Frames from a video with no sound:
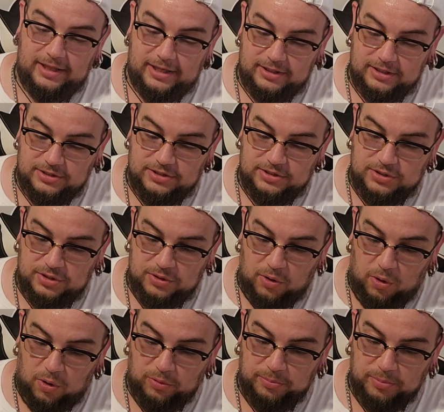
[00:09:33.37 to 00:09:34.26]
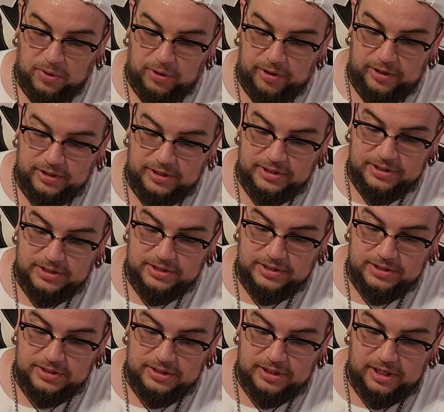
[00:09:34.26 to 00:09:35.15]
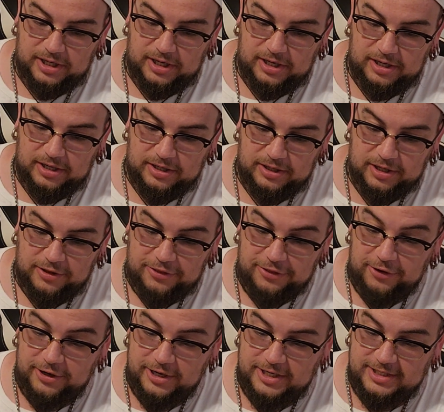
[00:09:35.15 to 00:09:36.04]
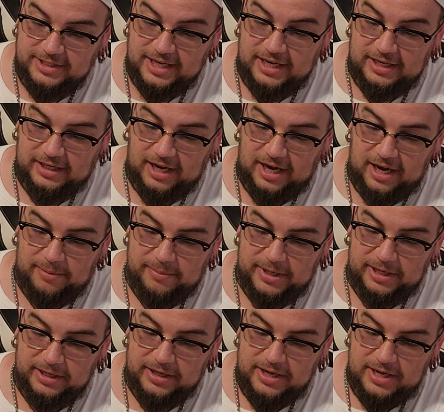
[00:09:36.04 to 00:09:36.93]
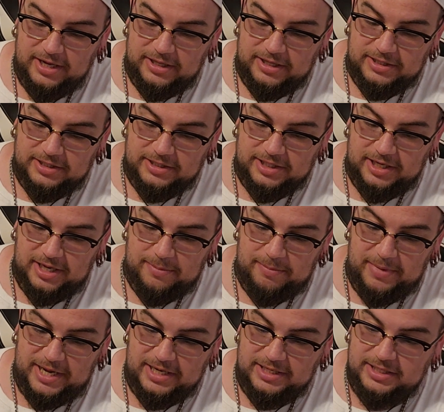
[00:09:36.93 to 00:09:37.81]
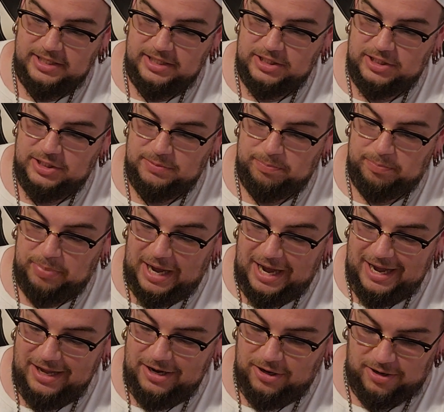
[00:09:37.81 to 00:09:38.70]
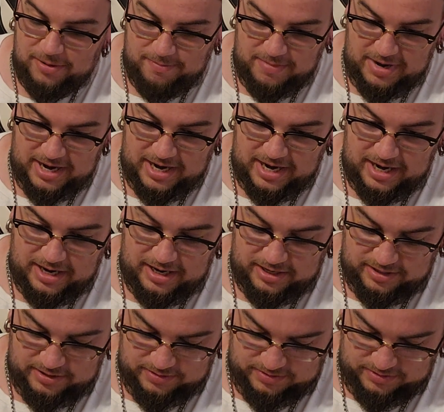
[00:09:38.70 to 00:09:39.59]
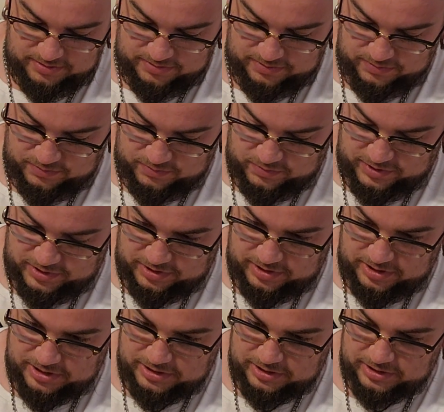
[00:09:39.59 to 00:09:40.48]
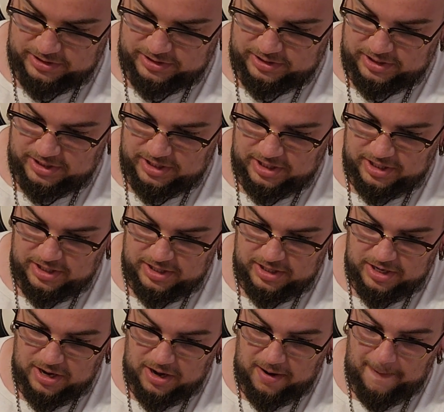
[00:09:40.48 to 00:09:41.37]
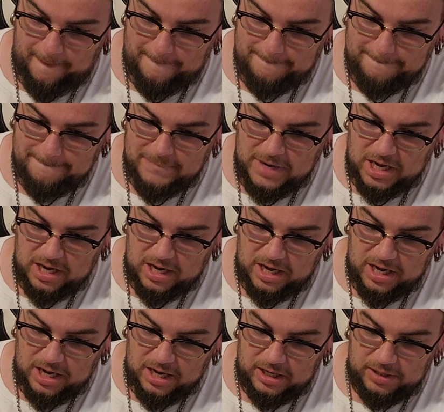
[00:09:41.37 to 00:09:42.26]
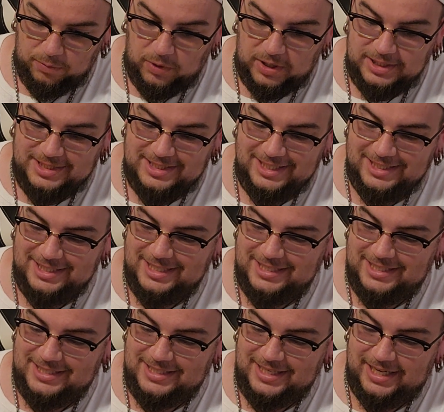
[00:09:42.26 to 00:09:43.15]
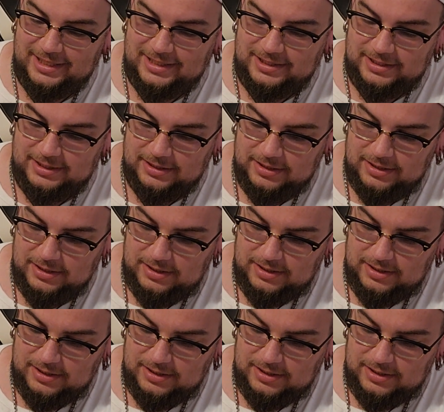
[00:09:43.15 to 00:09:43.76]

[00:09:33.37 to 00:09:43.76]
Like, this is an old boy. This is a 30-cent comic. This is the Amazing Spider-Man. Where is the number? 166.